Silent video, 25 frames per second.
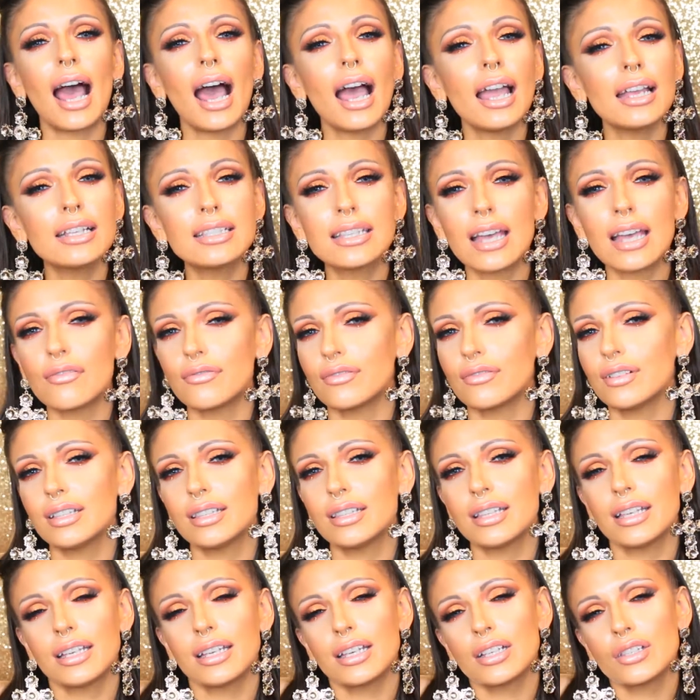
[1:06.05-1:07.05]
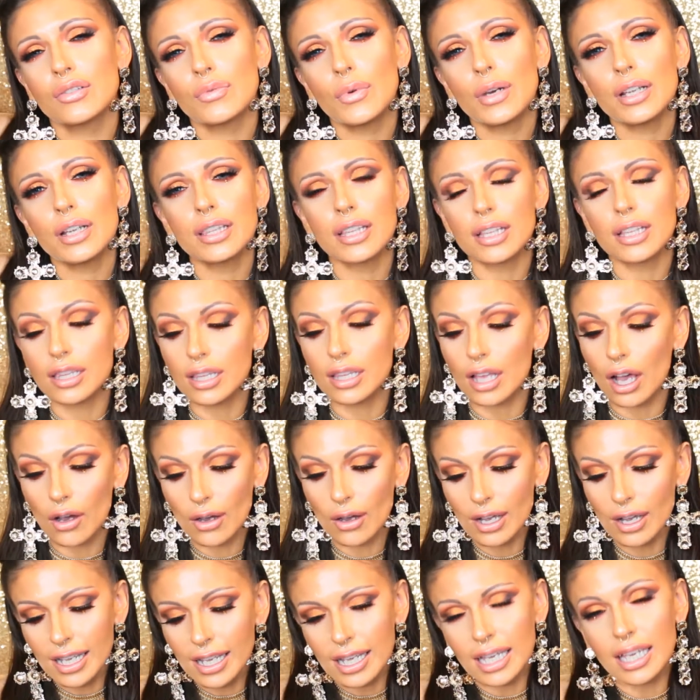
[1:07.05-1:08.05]
I definitely think it's worth it though.
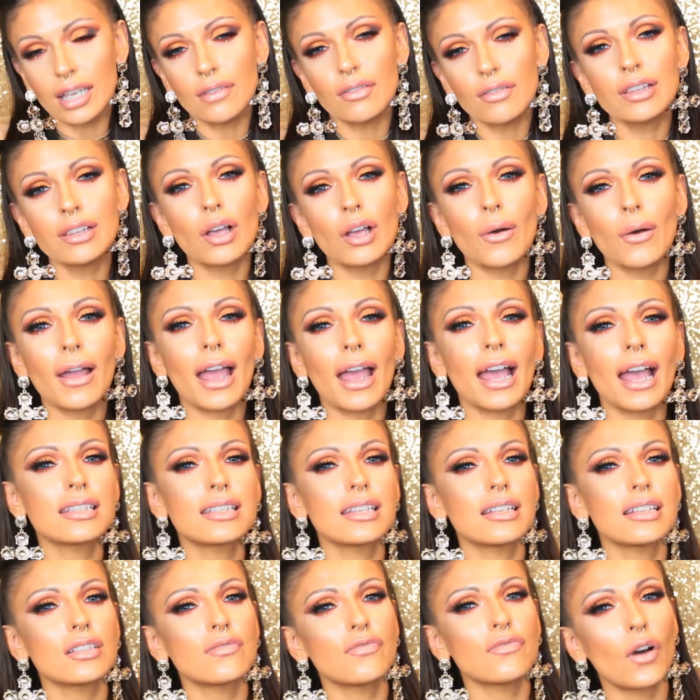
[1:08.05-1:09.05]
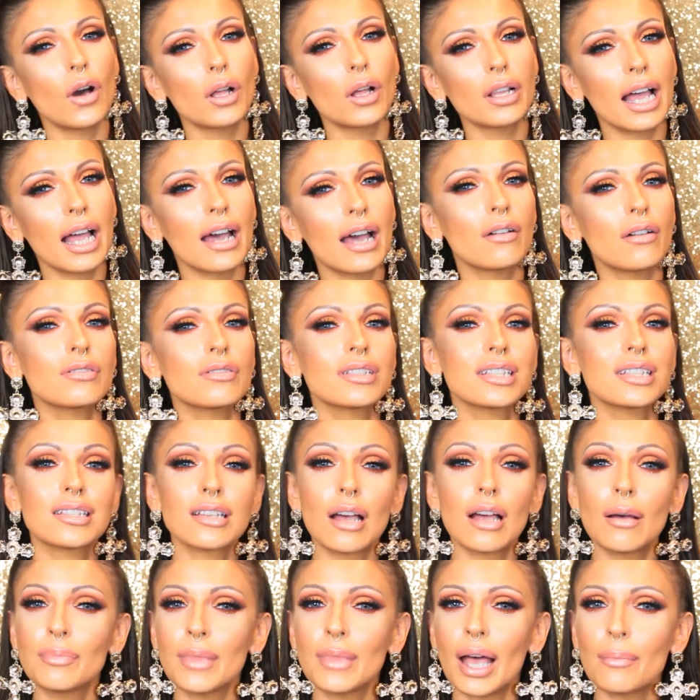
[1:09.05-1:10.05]
Even though it has its fallout,
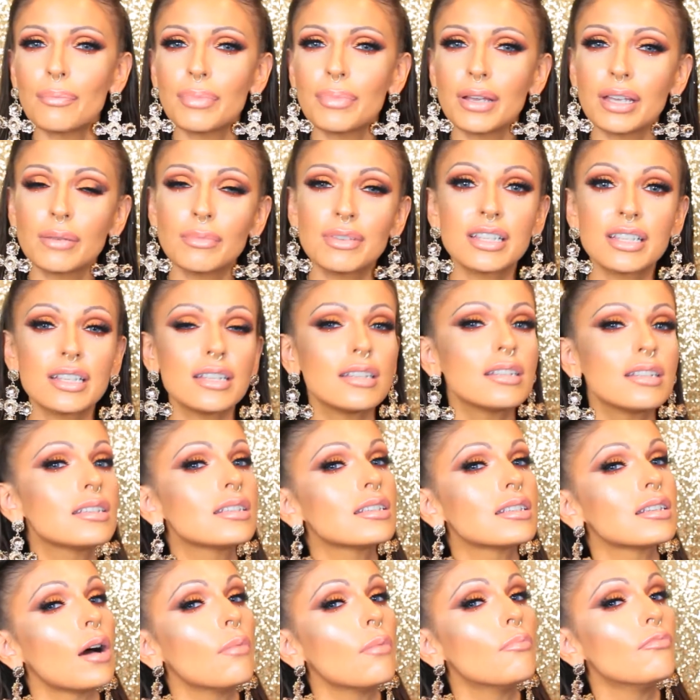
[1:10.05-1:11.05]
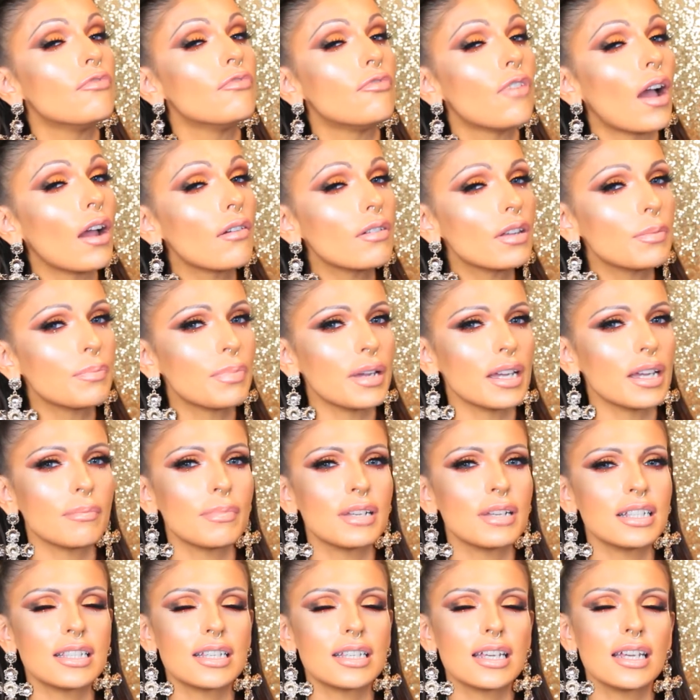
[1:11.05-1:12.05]
some not pigmented, some very
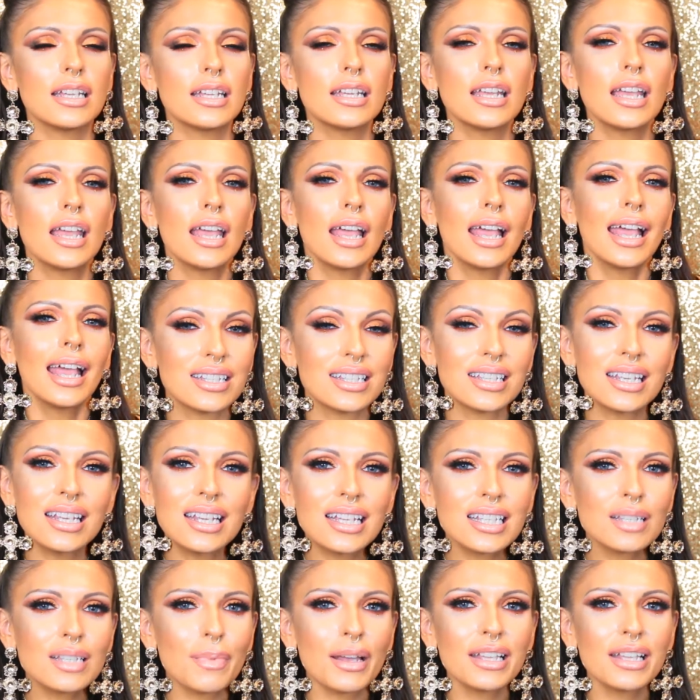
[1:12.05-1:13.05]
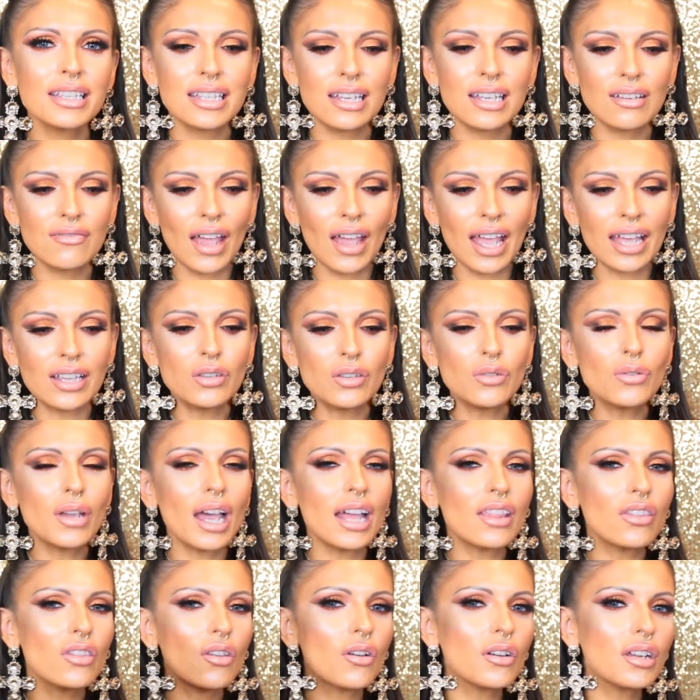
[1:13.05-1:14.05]
pigmented. It's inexpensive and you
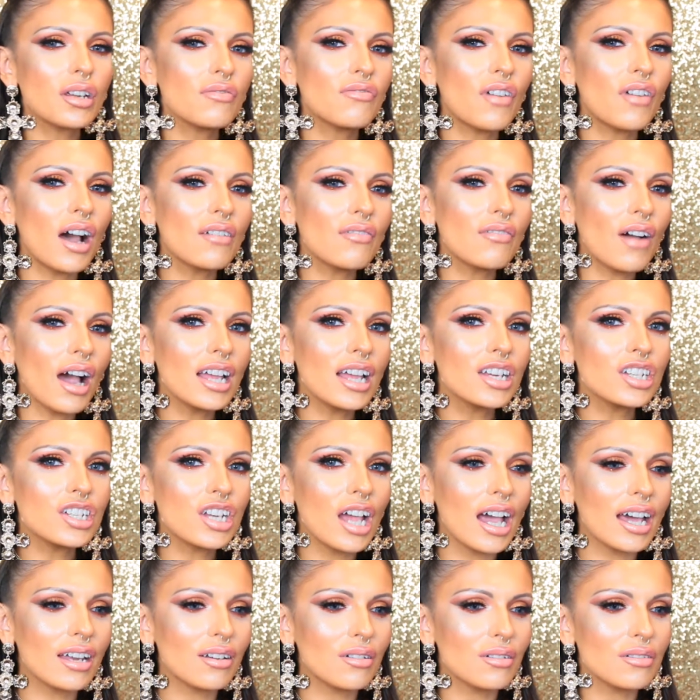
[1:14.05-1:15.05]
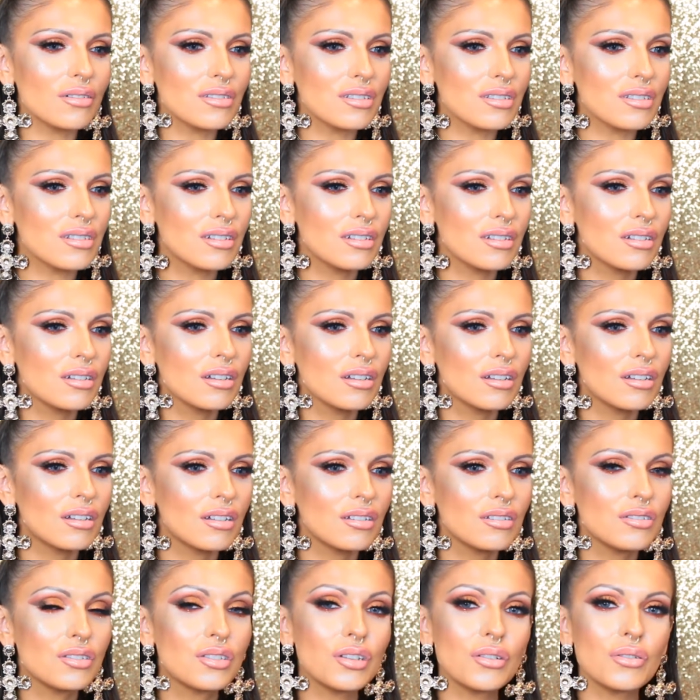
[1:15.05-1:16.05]
get 35 eyeshadows.
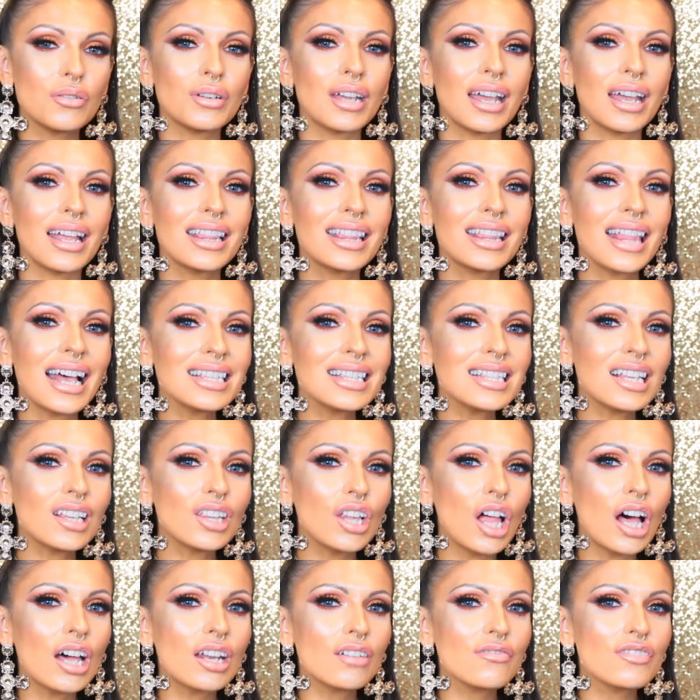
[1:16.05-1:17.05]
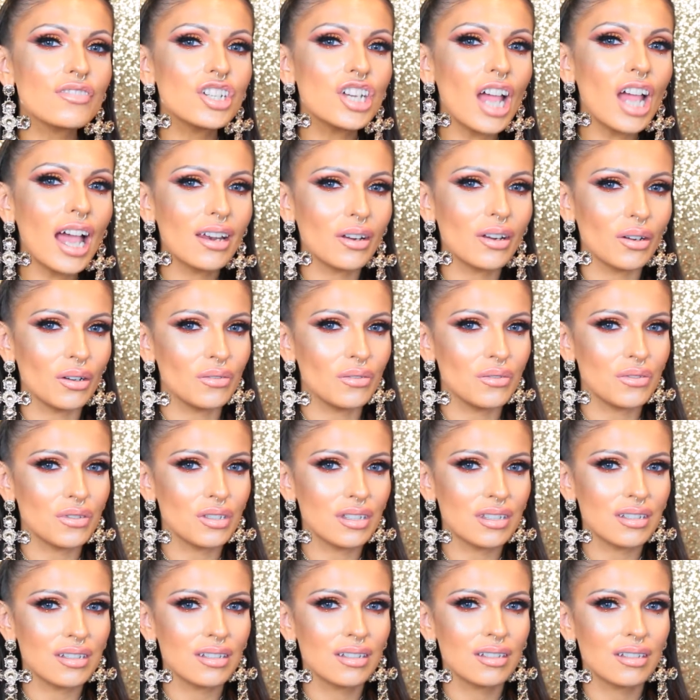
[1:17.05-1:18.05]
Dude, that's a lot of shadows.